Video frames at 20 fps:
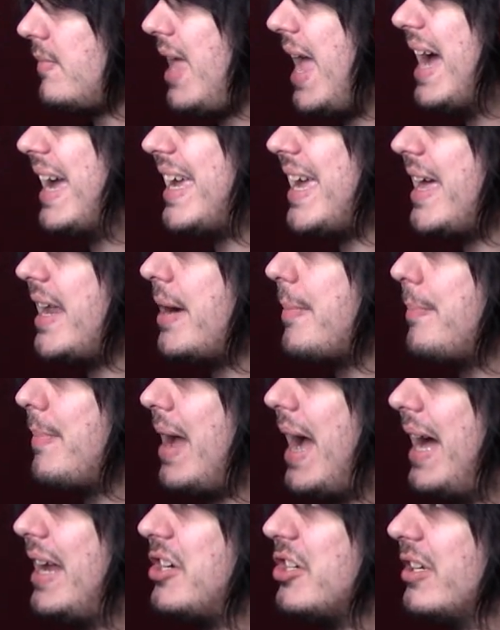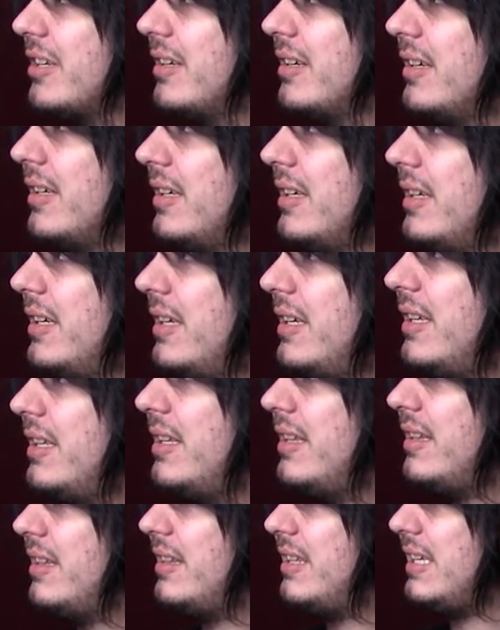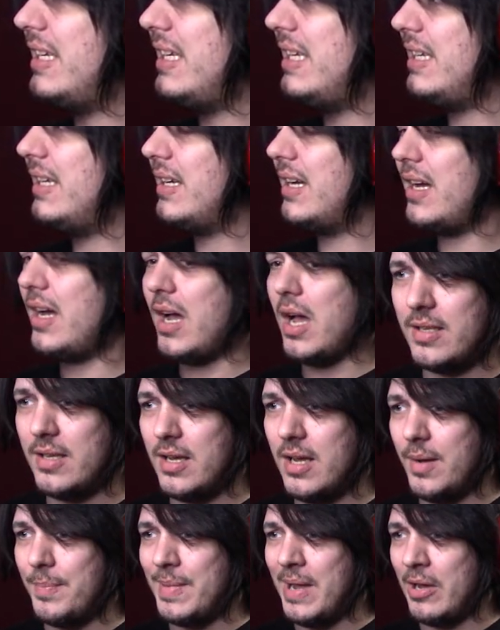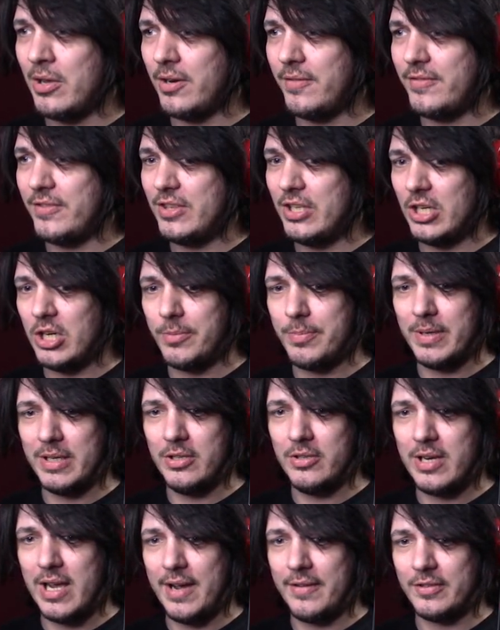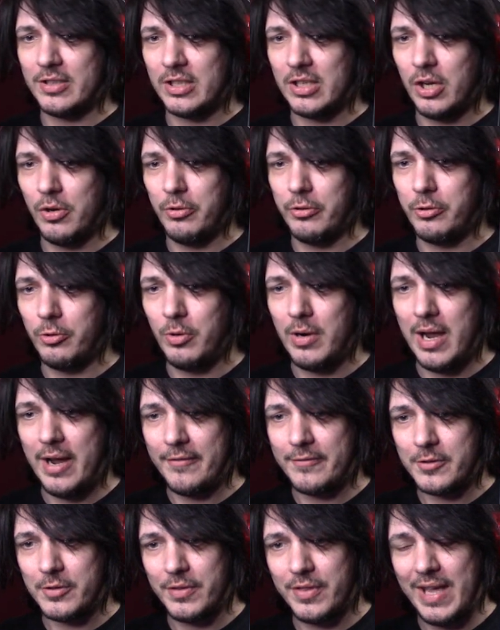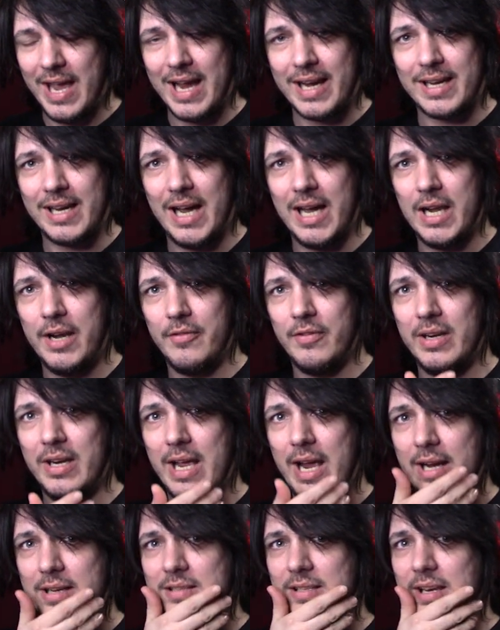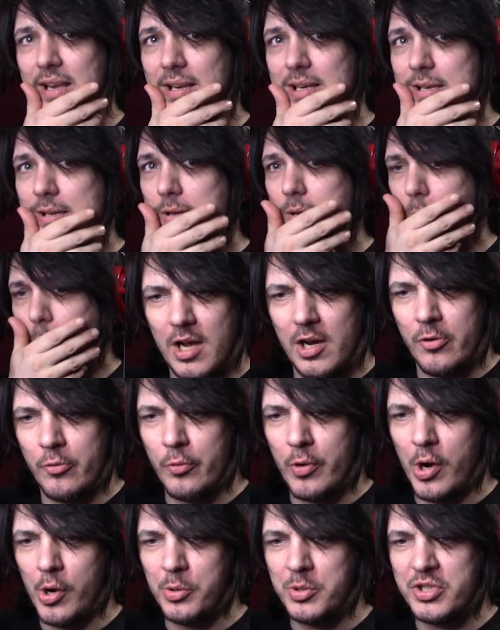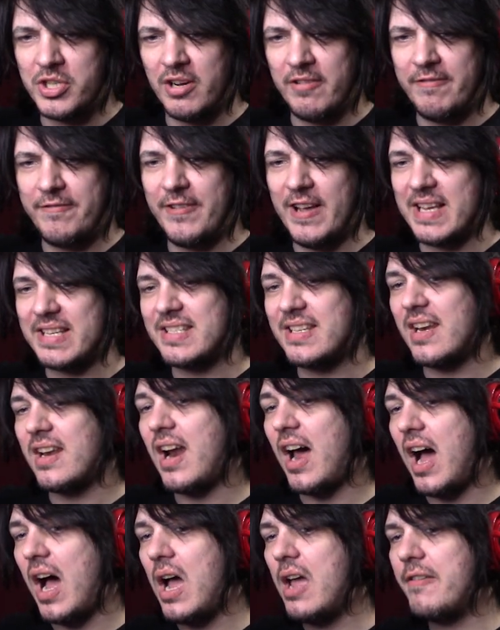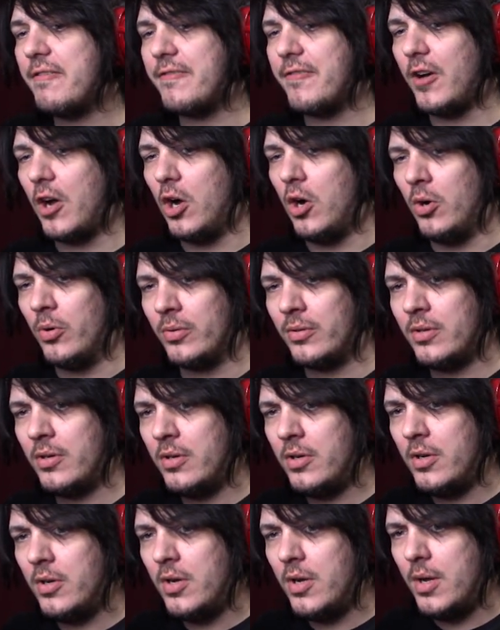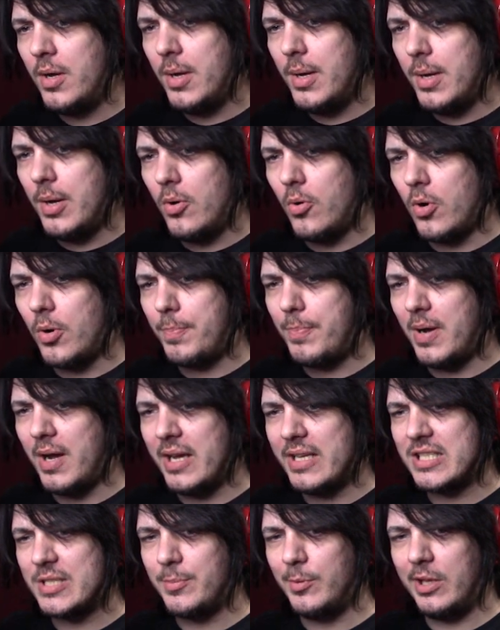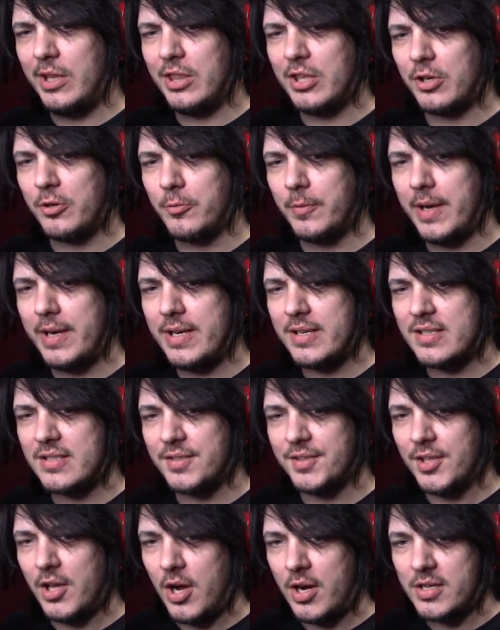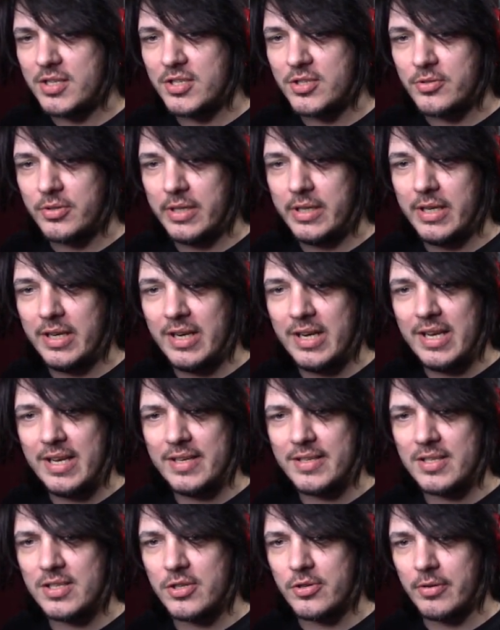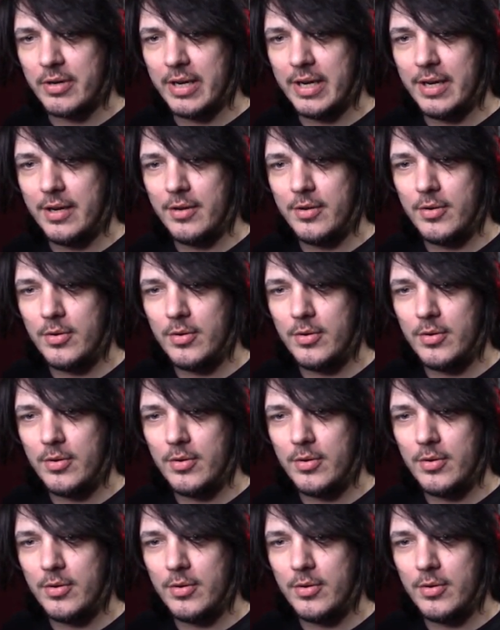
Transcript: I can't imagine the amount of therapy you'd have to go through after that kind of an accident a roach infested iPhone, or possibly the greatest lock screen in history.